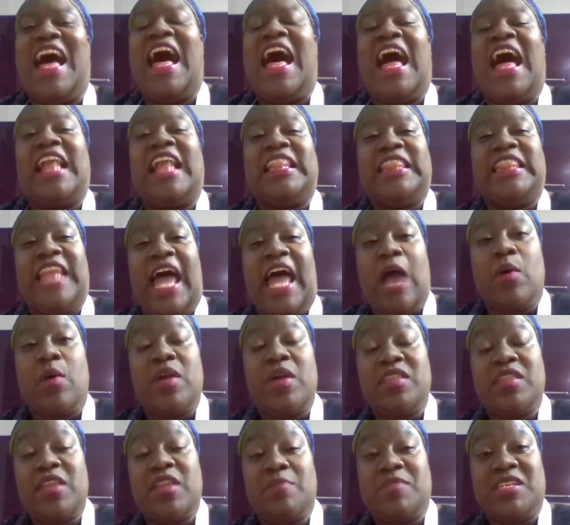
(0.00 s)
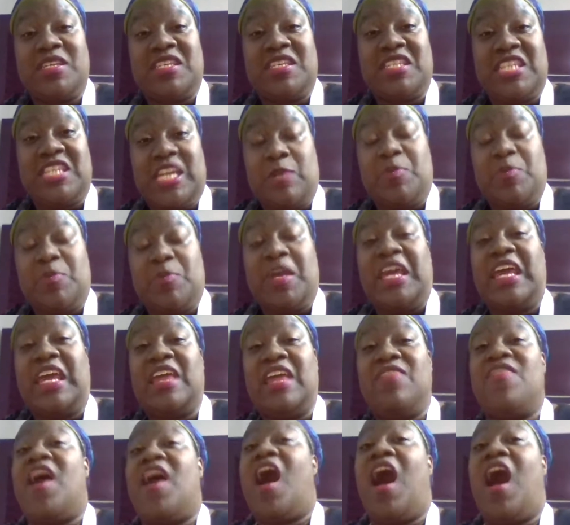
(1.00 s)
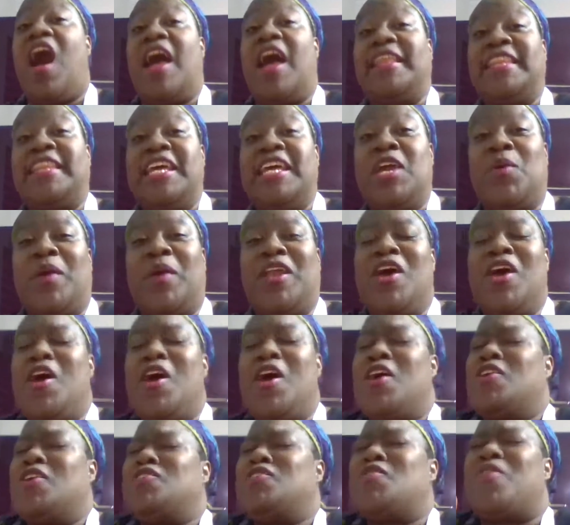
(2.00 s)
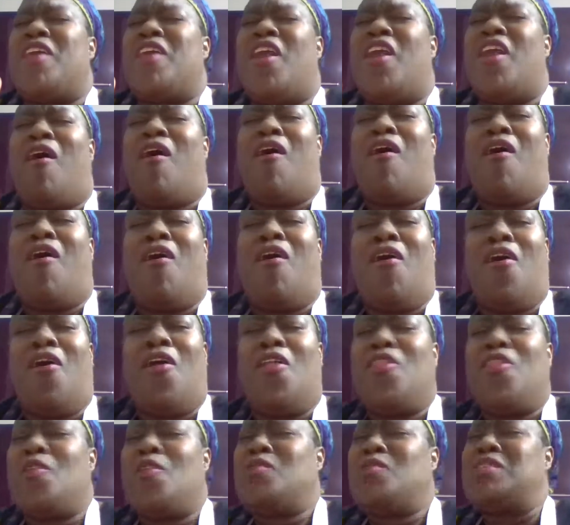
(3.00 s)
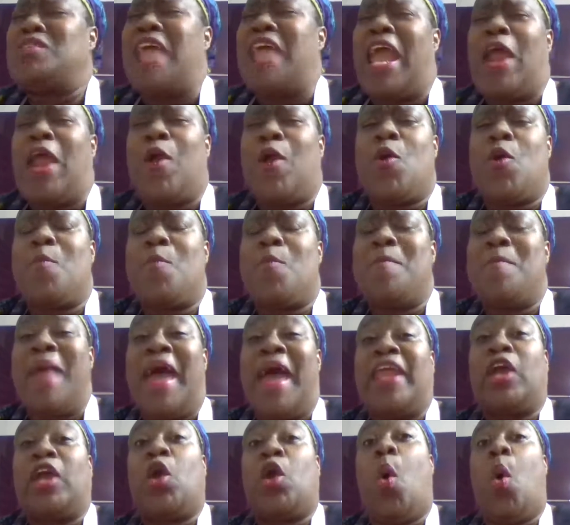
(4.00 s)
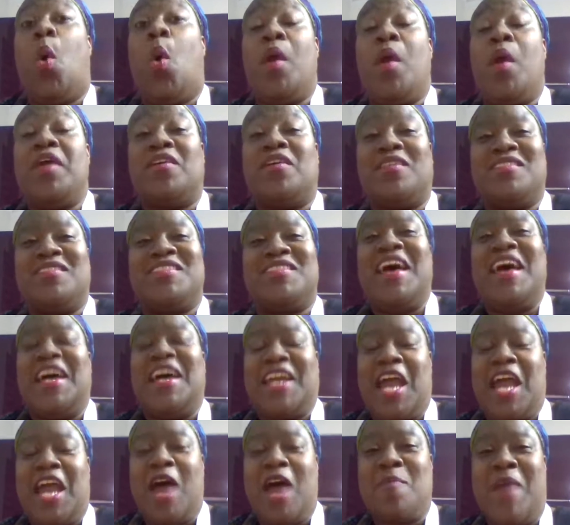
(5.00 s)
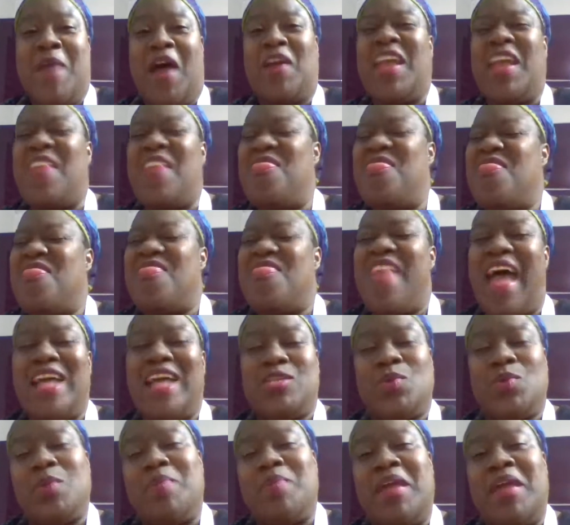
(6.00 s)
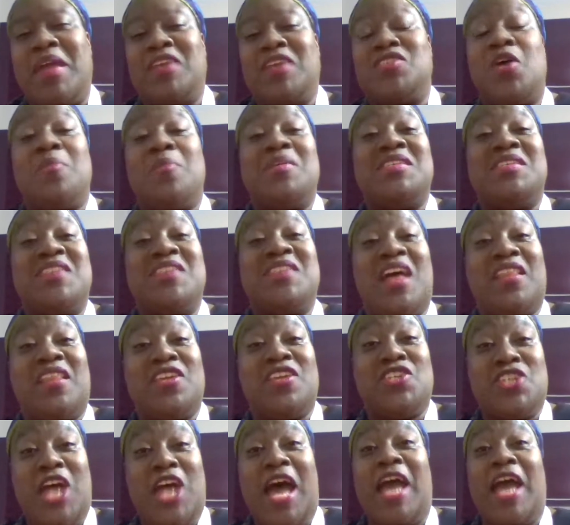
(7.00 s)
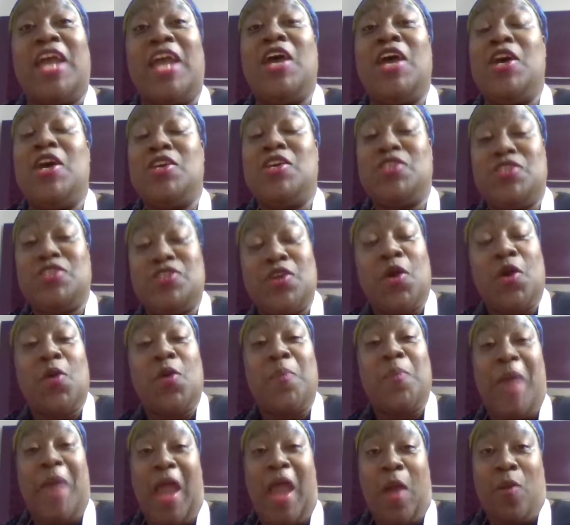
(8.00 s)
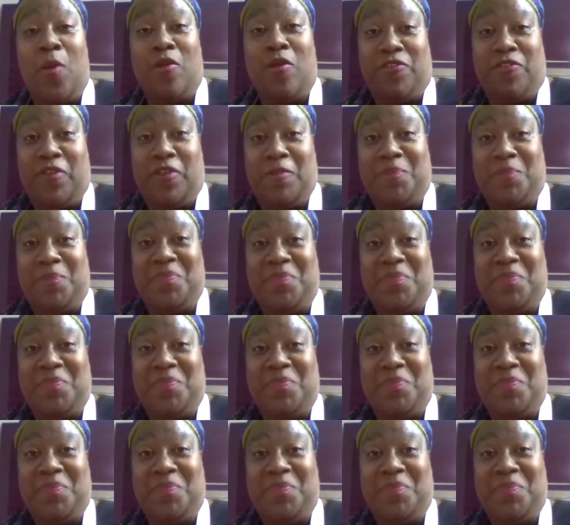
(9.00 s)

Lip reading: allowing them to steep in the hot liquid so that all those aromatic oils come out, and that's what makes our masala chai so powerful.